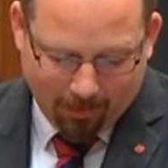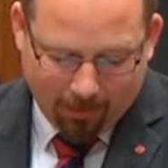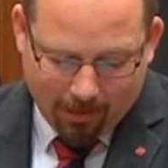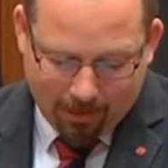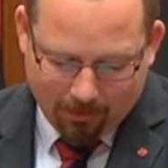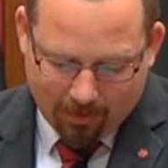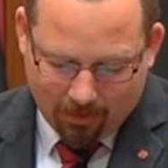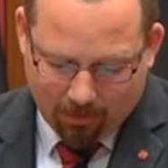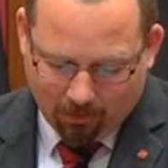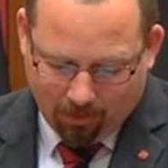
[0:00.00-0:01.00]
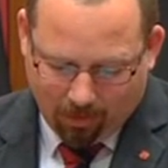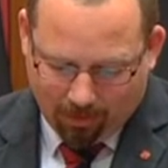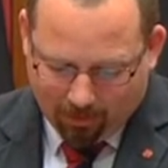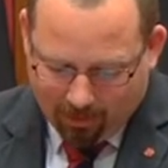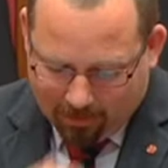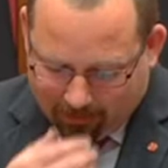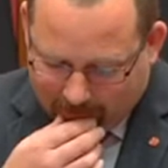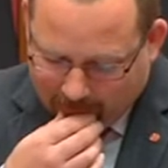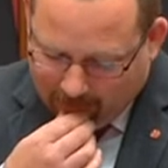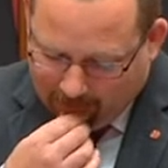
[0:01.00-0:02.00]
In the event that this trial
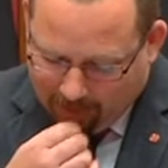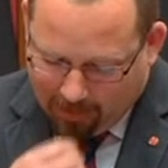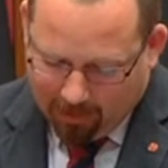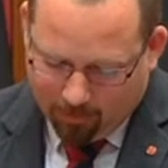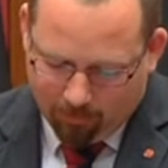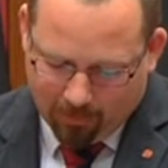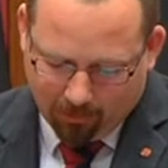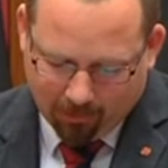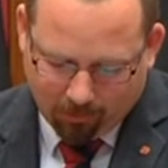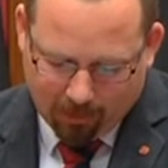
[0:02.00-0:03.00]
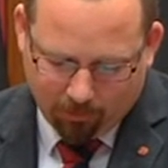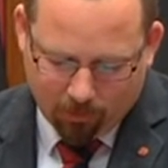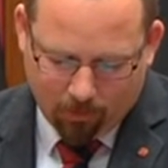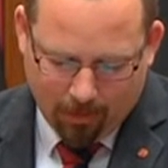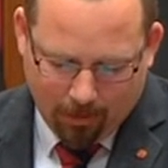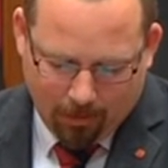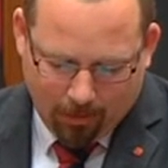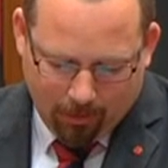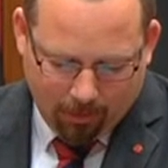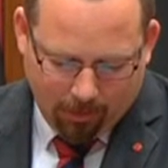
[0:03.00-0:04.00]
is successful
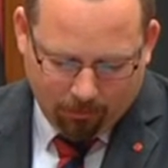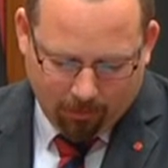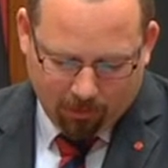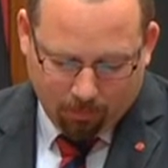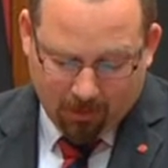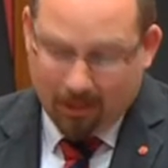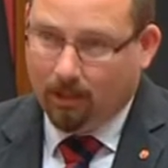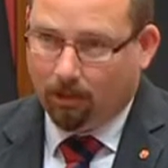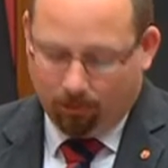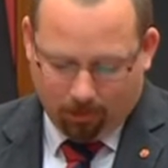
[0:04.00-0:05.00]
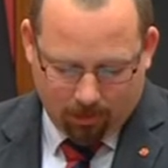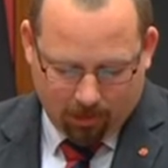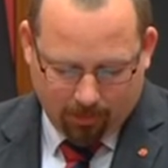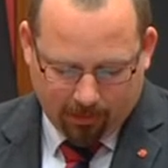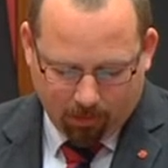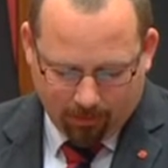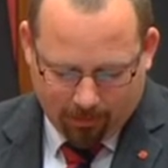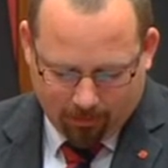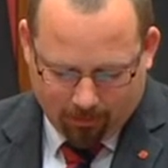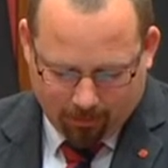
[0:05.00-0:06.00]
for this particular socio-economic,
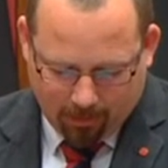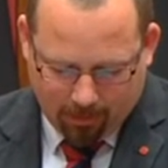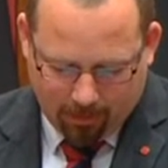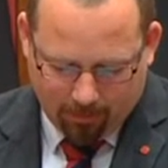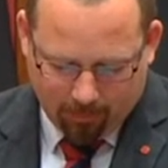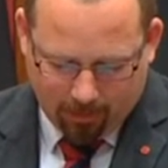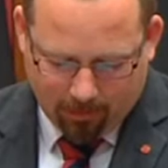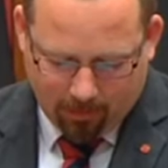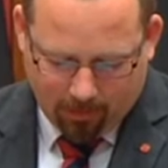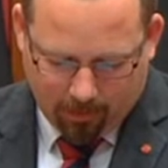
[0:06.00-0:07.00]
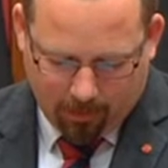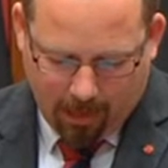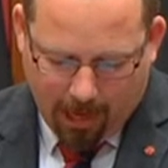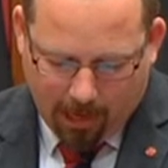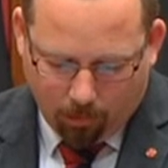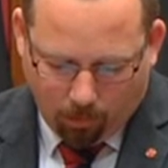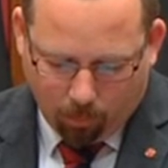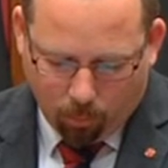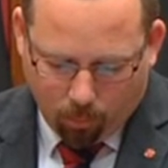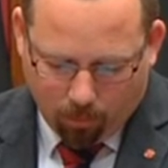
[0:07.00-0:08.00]
how
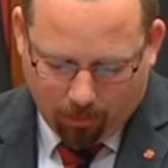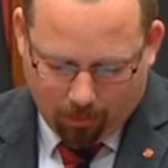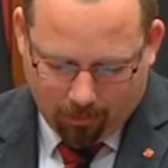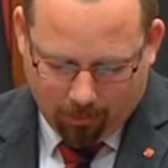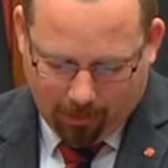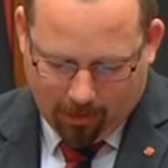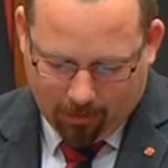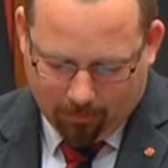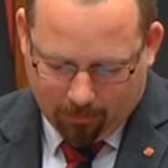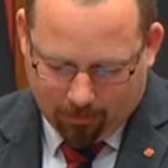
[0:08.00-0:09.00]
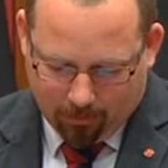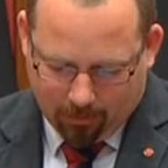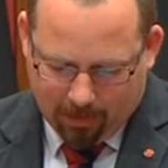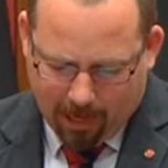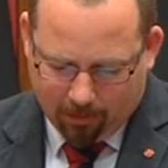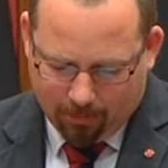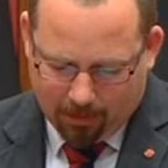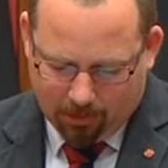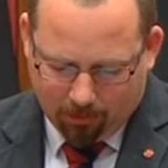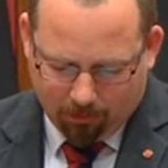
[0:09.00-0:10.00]
or would the data be
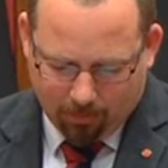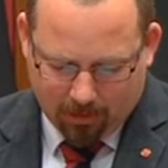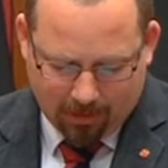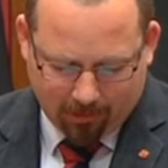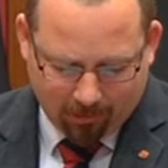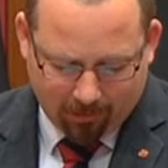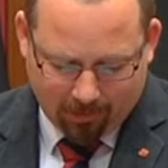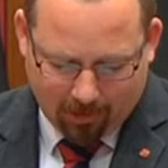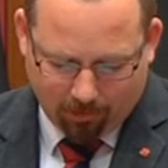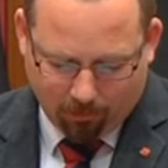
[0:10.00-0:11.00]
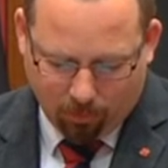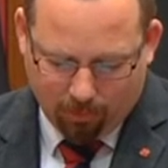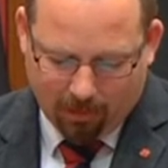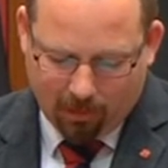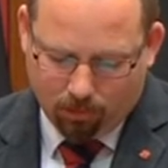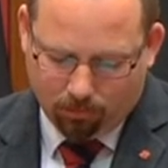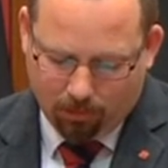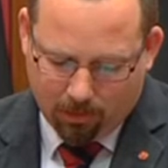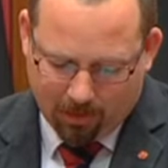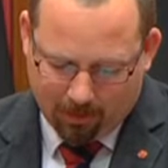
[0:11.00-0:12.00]
used to predict success for potential
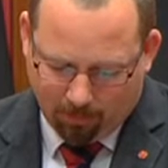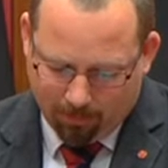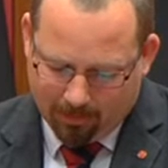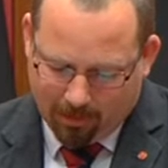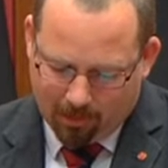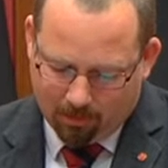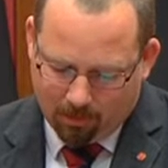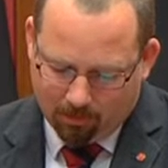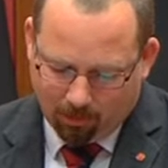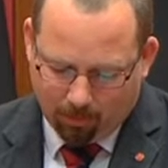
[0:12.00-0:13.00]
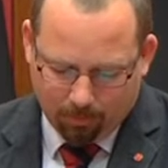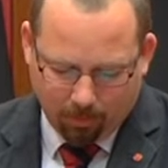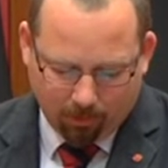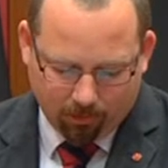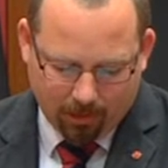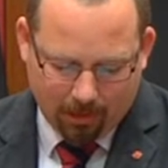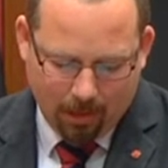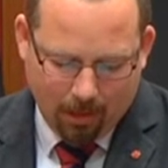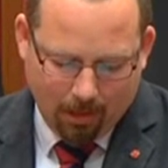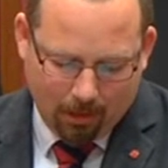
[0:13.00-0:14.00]
future implementation of this type of policy
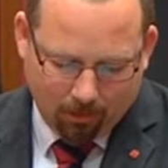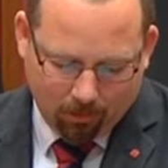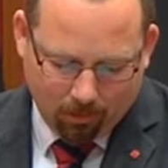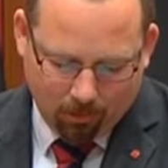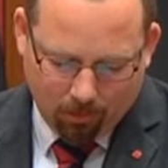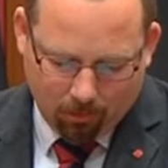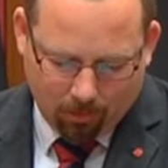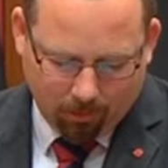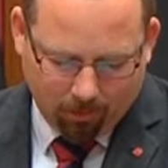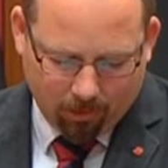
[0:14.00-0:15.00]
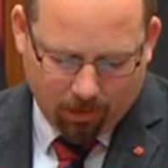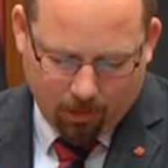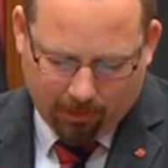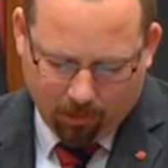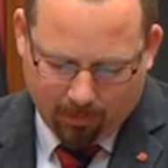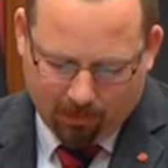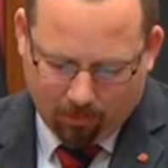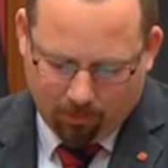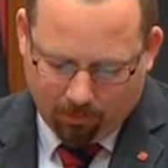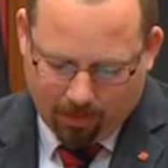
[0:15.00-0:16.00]
to socio-economic
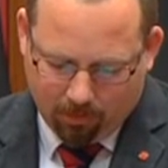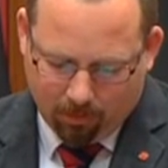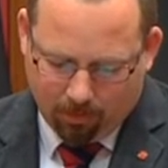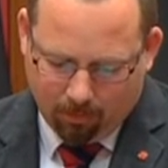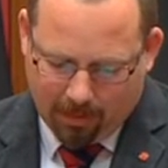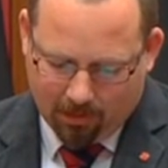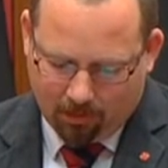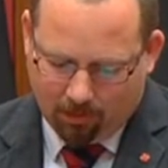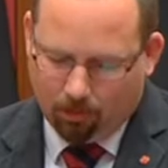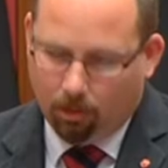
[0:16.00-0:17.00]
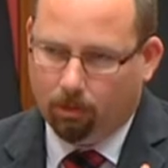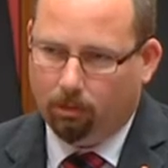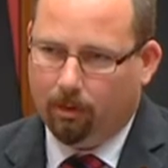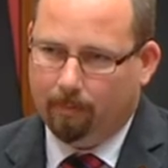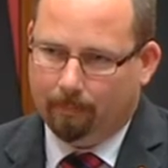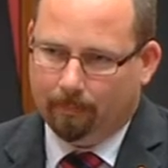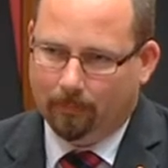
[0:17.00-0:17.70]
groups that do not match the trial group?